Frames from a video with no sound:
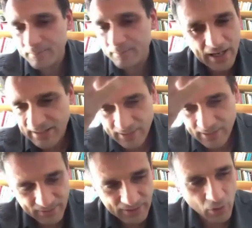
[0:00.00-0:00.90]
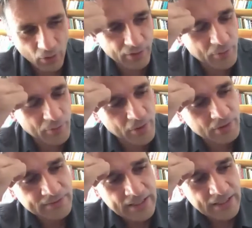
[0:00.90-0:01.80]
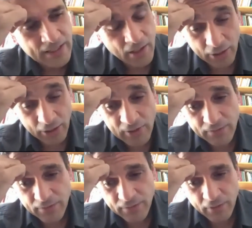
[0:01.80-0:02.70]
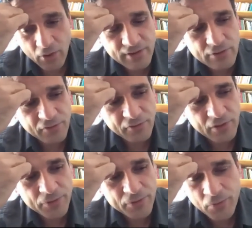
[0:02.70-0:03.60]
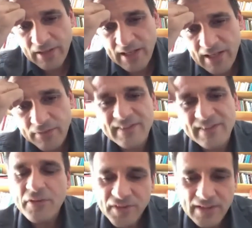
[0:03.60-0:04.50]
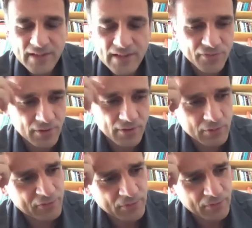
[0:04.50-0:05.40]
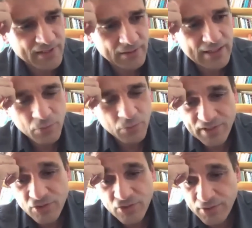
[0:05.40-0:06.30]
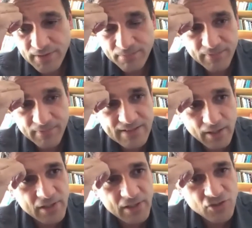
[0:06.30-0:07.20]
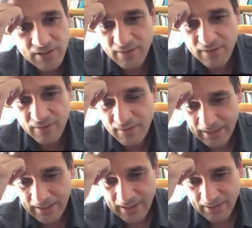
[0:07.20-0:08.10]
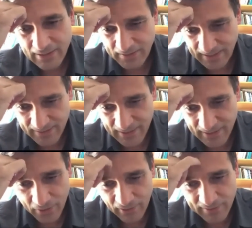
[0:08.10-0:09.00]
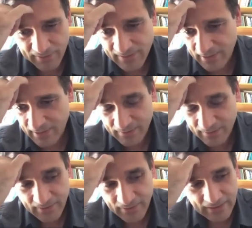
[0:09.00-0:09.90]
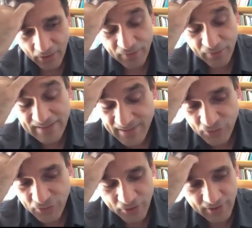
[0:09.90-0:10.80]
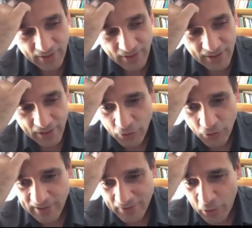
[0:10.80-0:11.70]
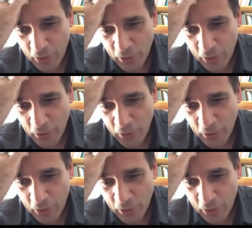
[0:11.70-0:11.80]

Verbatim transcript: in all the world, actually the choreography on Swan Lake, the definitive choreography on Swan Lake, was just established in the 60s of last century. So it's